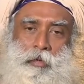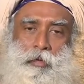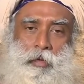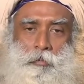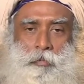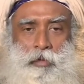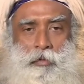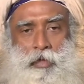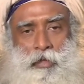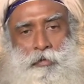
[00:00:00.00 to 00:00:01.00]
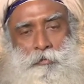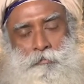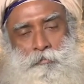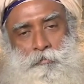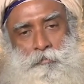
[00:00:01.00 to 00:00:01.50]
Not by looking
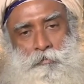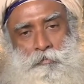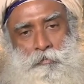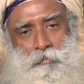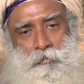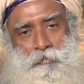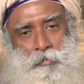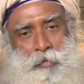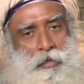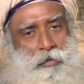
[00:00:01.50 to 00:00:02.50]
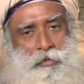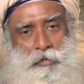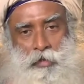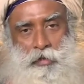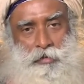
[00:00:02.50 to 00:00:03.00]
at the
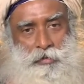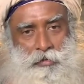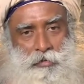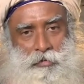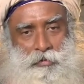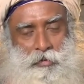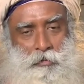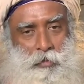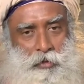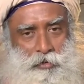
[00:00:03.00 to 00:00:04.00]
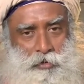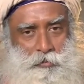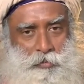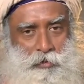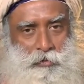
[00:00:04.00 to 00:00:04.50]
stars, but
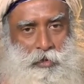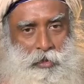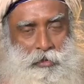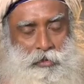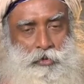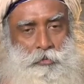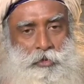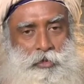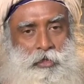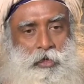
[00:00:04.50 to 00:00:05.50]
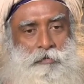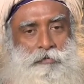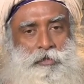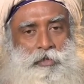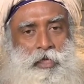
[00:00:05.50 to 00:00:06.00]
simply looking at the geometry of
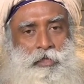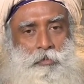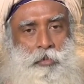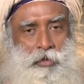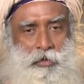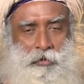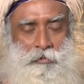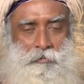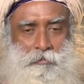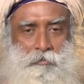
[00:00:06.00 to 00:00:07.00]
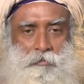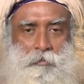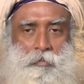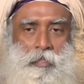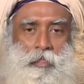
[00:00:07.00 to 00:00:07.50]
the child's body,
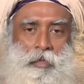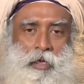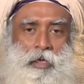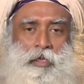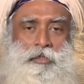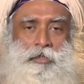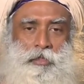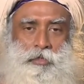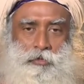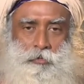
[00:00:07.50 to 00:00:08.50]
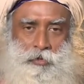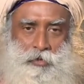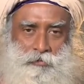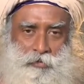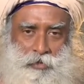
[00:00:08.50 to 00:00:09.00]
the energetic
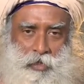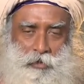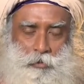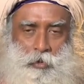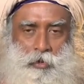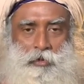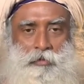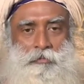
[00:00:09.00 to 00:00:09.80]
geometry of the child's body.